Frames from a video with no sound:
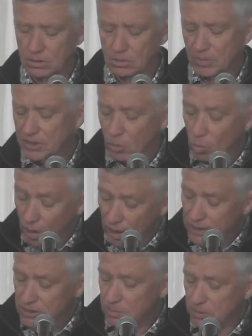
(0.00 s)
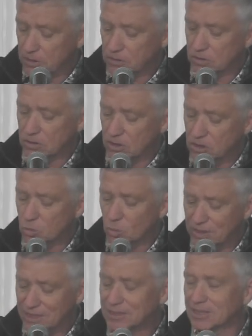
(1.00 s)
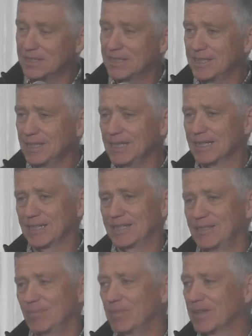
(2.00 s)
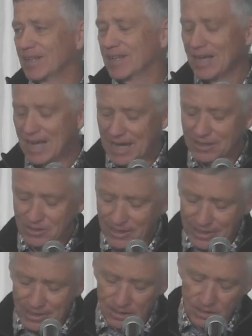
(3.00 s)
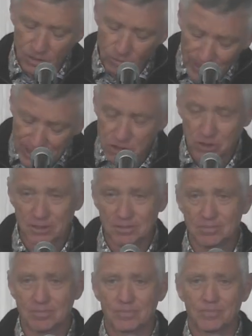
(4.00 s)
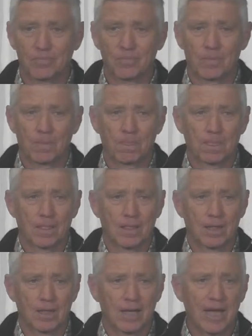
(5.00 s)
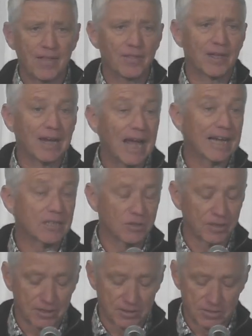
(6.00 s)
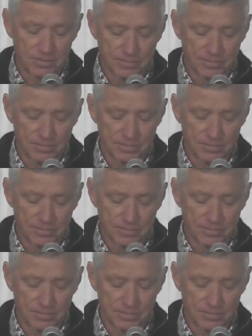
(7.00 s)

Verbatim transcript: But the wise person is willing to hear and take a correction and then act on it.